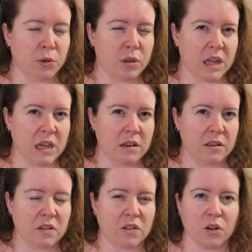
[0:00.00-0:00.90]

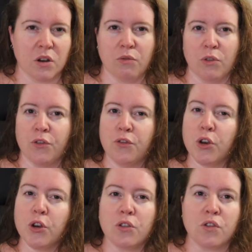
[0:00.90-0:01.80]
things. So it kind of
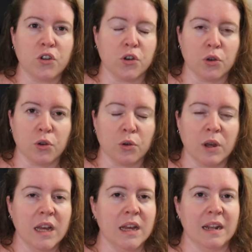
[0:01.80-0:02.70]
refers to
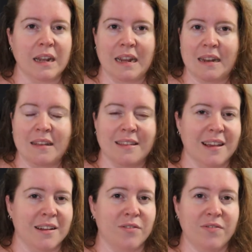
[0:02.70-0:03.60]
leaders
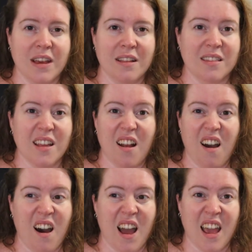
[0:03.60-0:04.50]
and events that
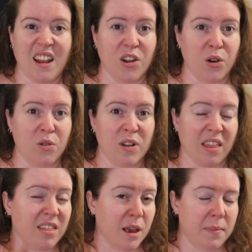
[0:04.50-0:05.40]
I know
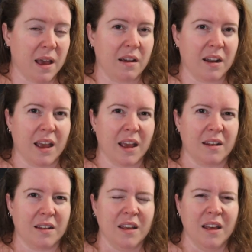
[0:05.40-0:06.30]
nothing about,
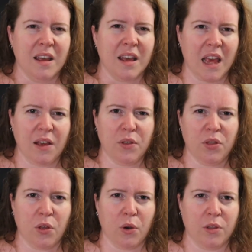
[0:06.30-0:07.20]
and even
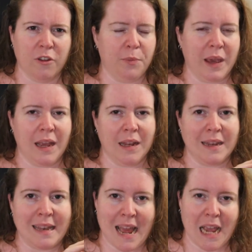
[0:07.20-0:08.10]
though they've
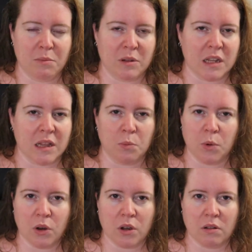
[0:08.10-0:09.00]
been named in the
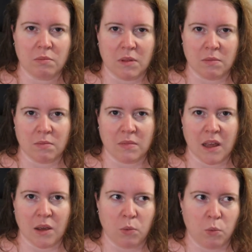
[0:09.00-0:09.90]
book,
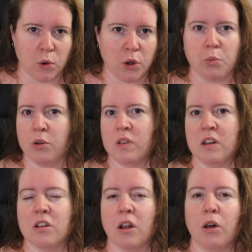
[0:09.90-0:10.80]
they weren't
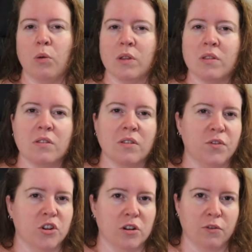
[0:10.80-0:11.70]
presented along with
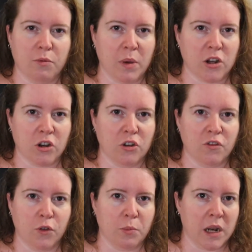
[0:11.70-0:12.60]
sufficient information
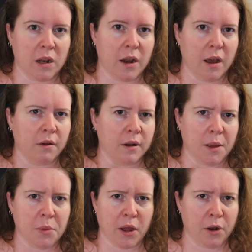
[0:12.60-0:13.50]
for me to now
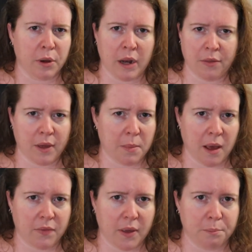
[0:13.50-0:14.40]
claim that I know anything
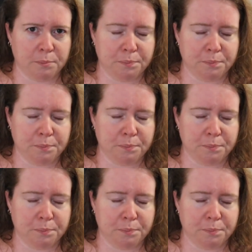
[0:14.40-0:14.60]
about them.